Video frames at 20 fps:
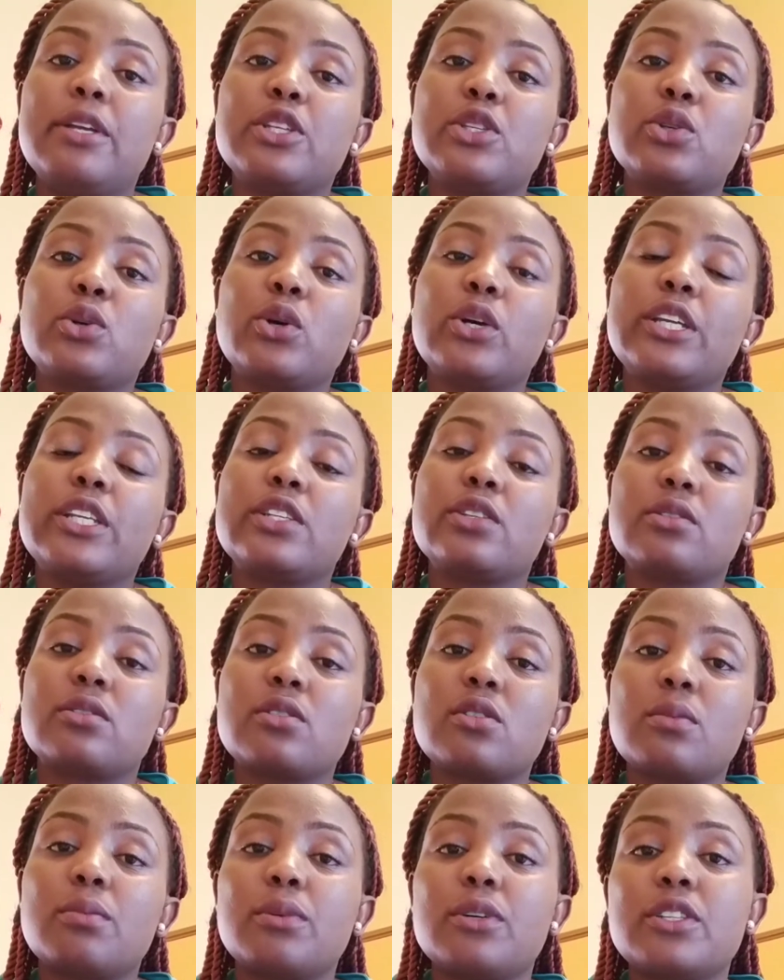So it's
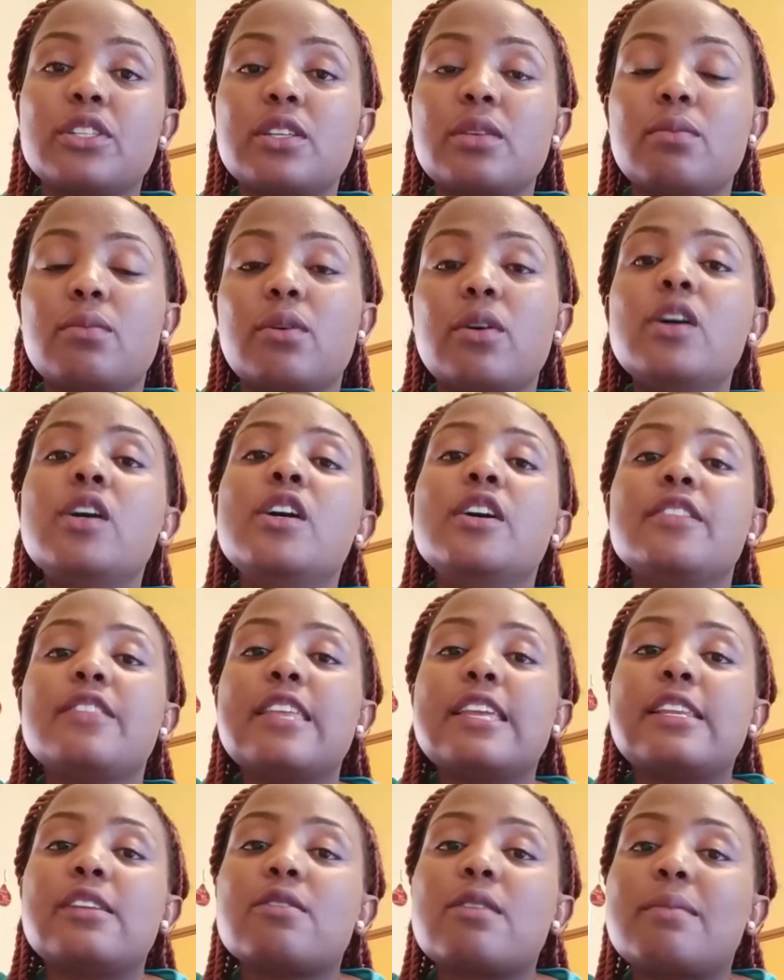also possible
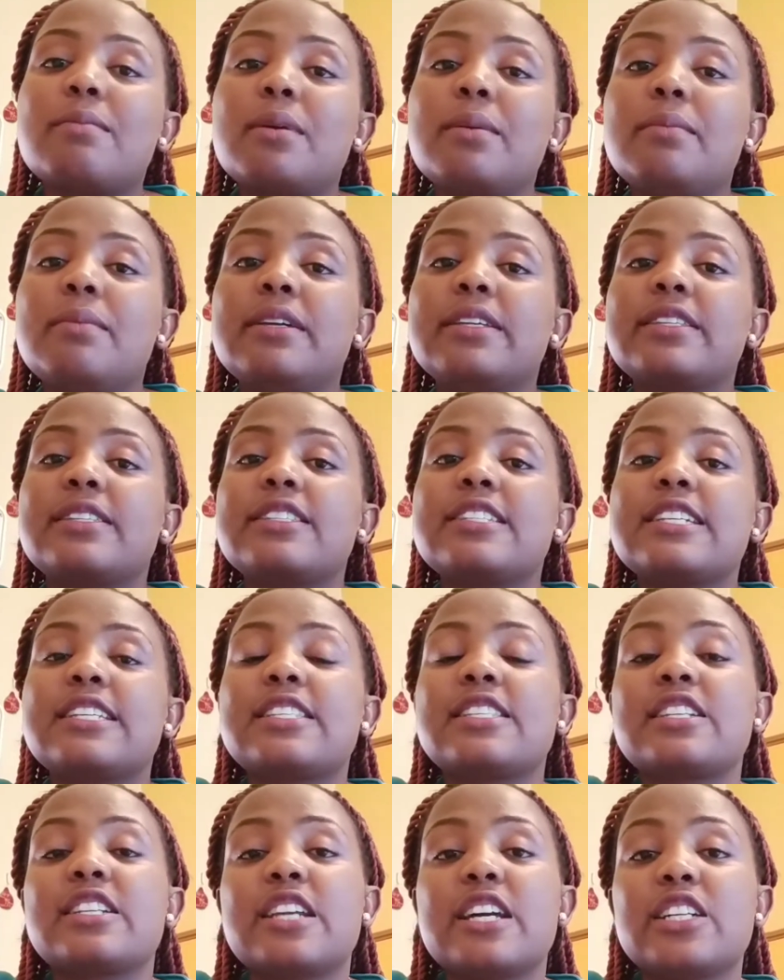that your baby is
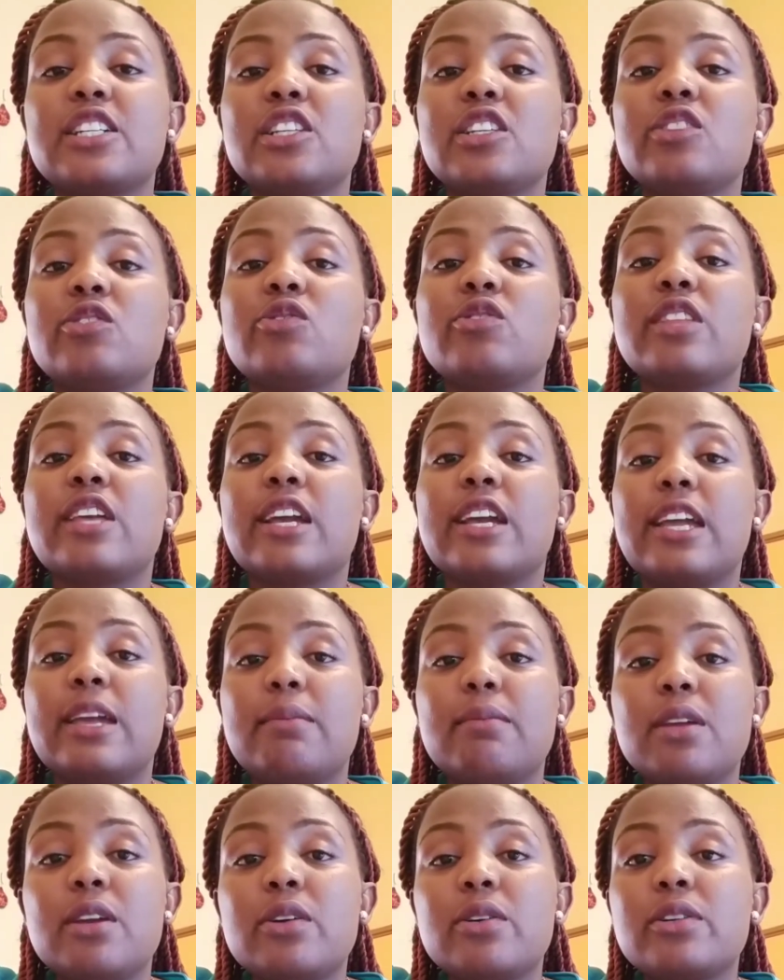just reacting to the
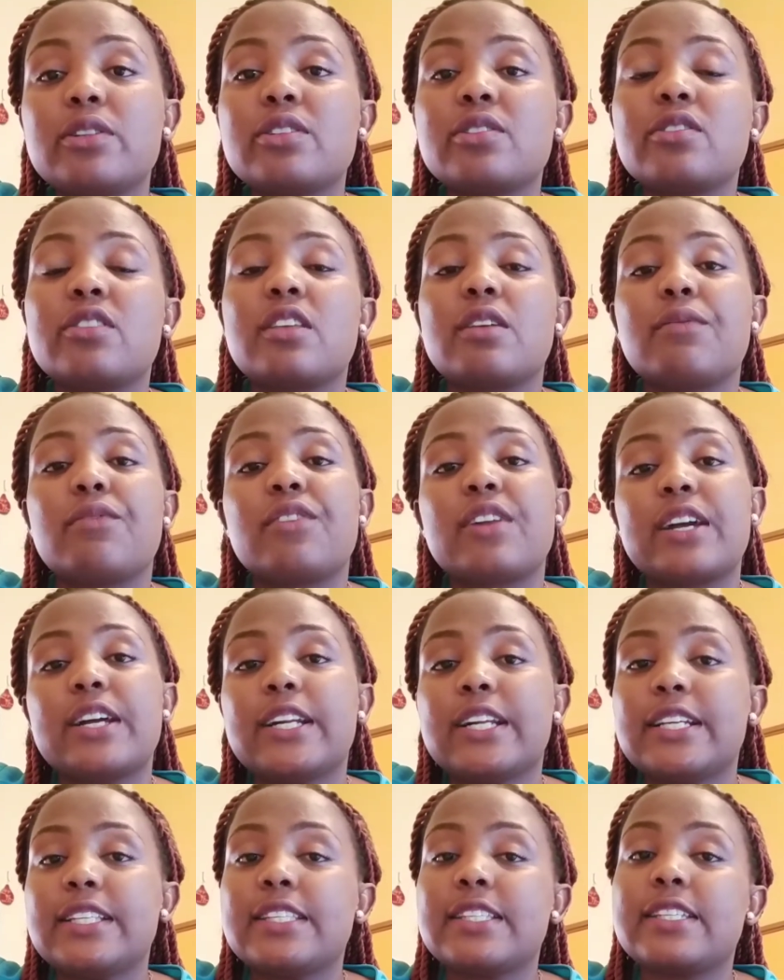chemicals or the
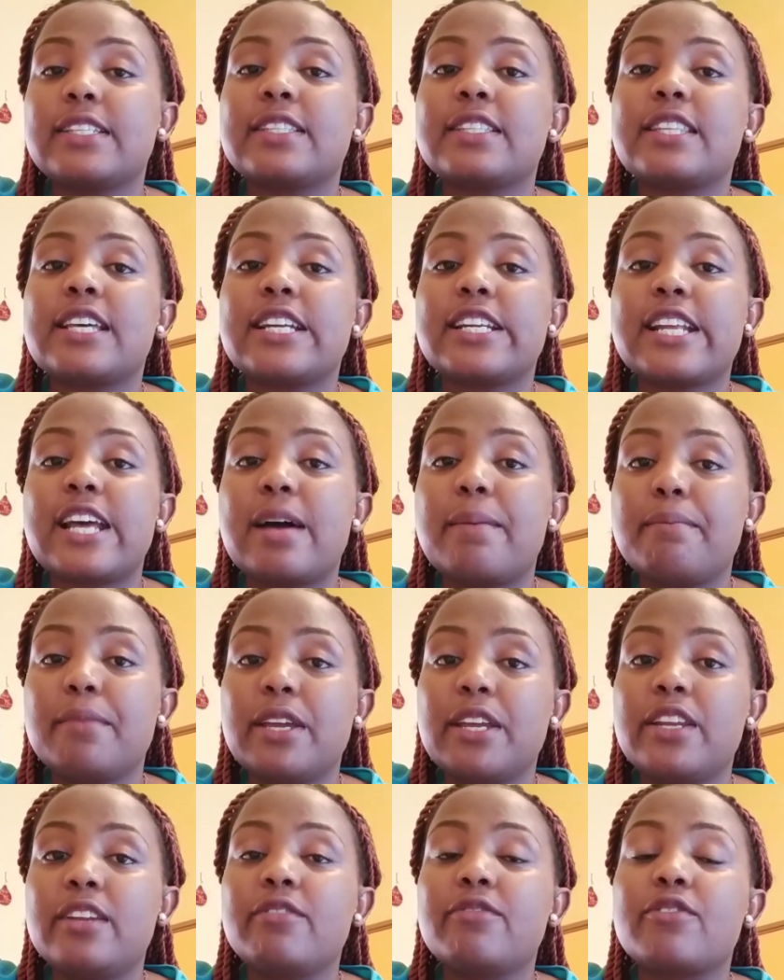fragrances that are
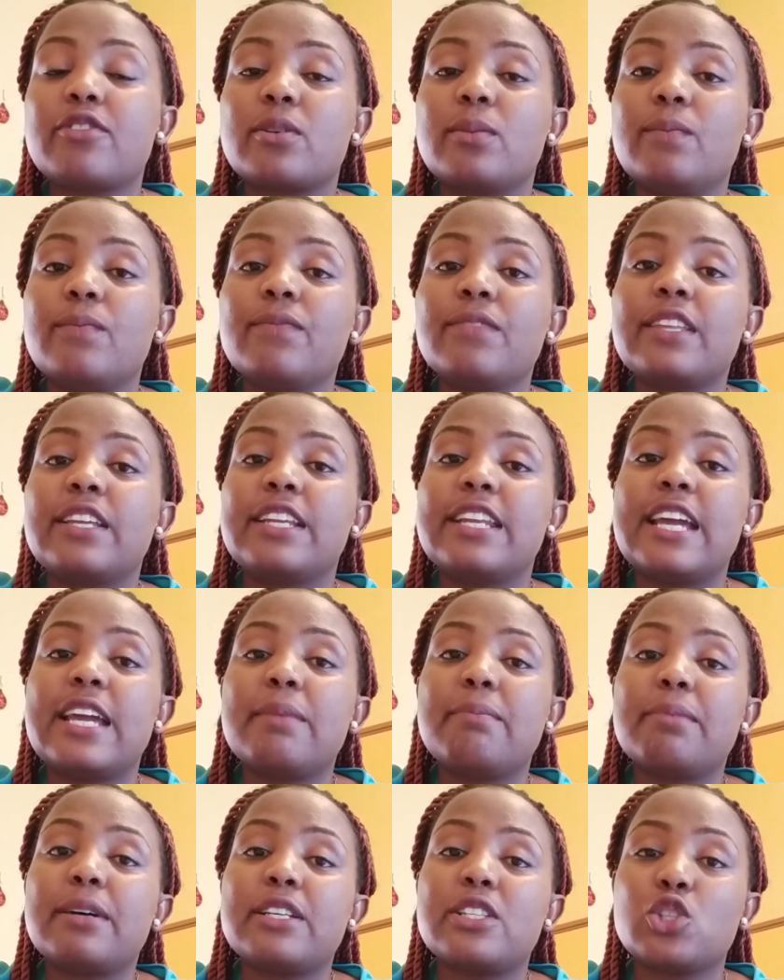made from the
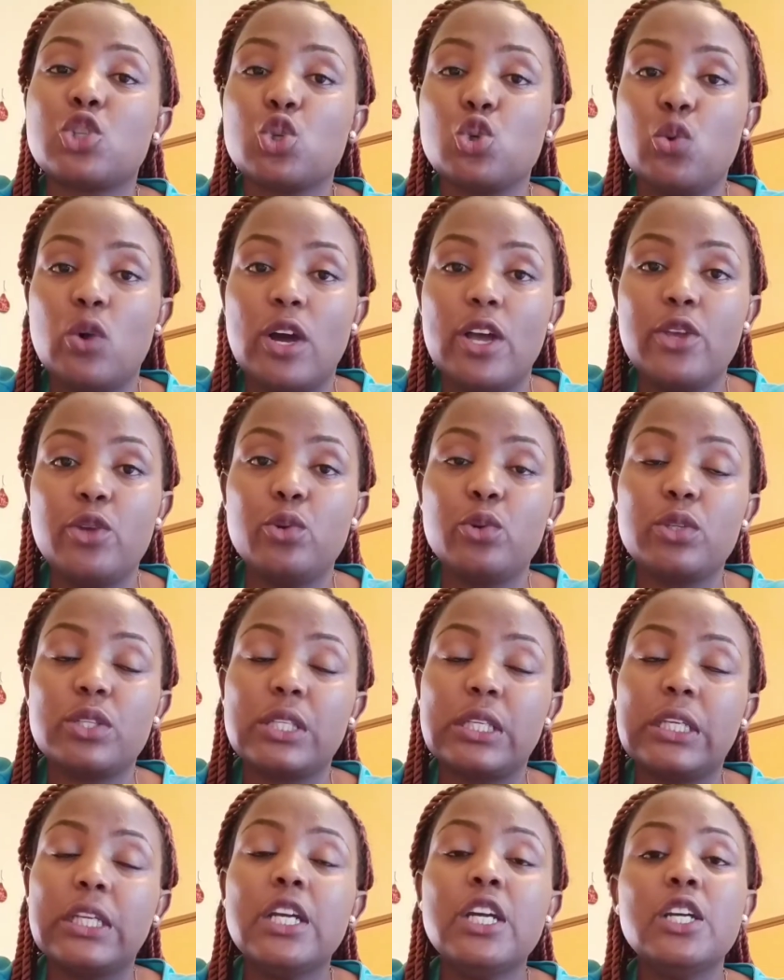diapers you are
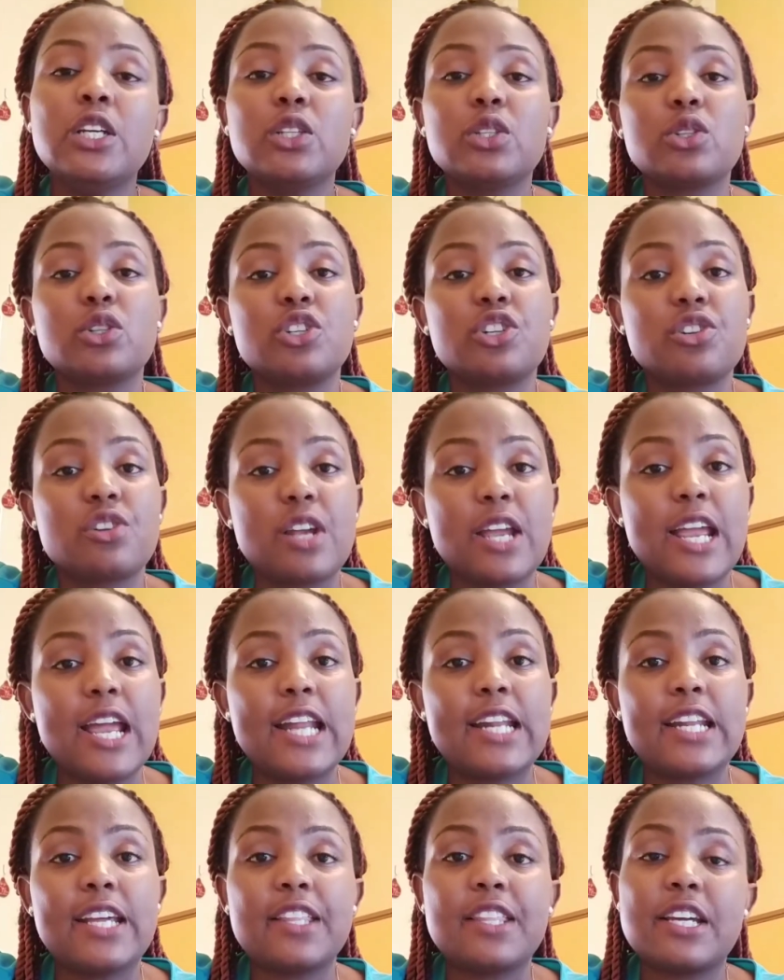using. So try
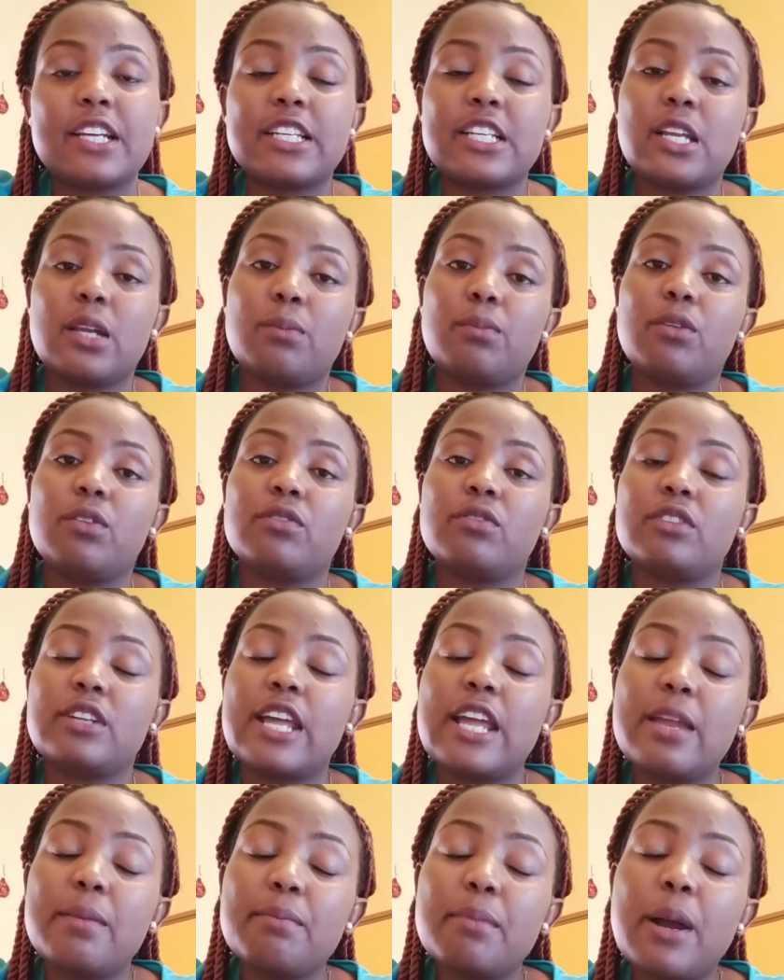another type of
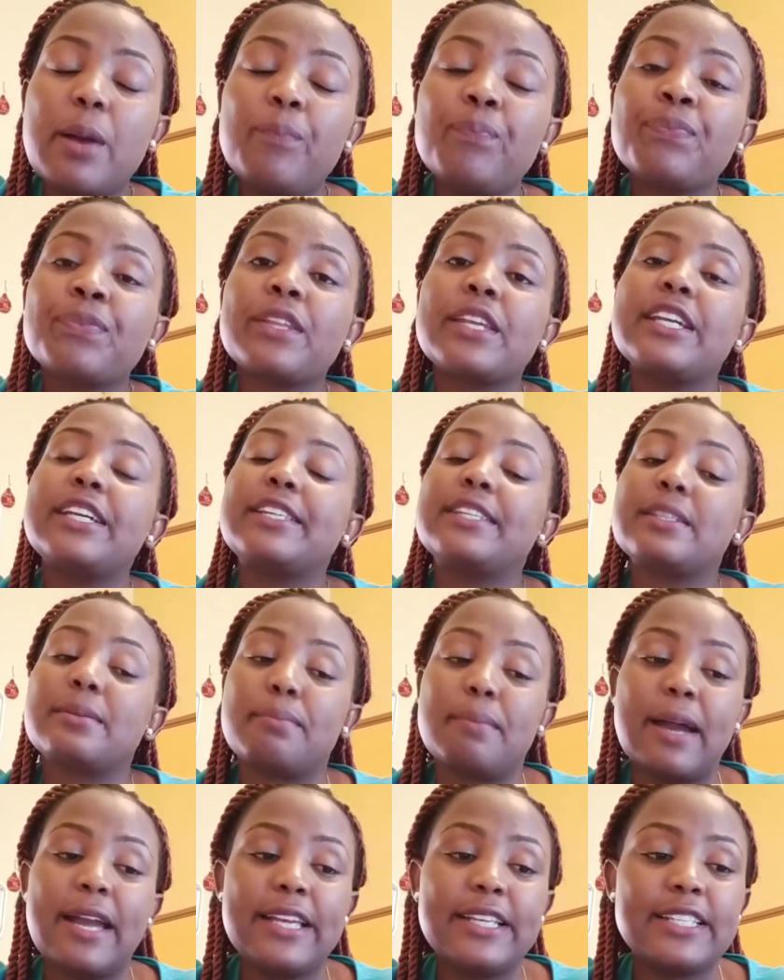diaper. It
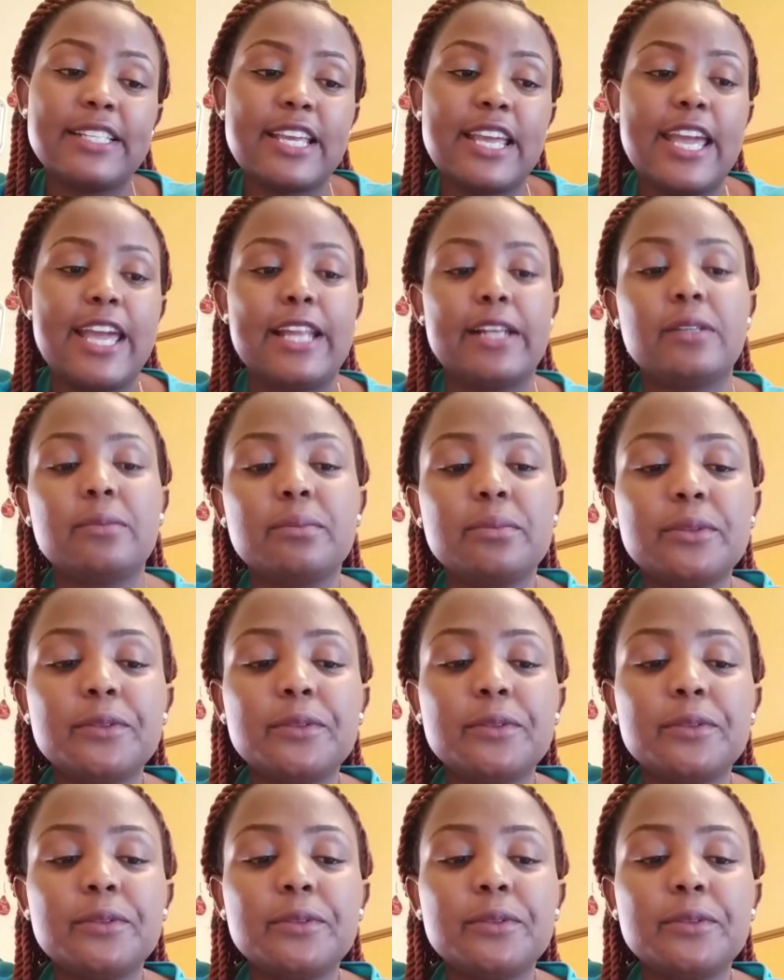might help.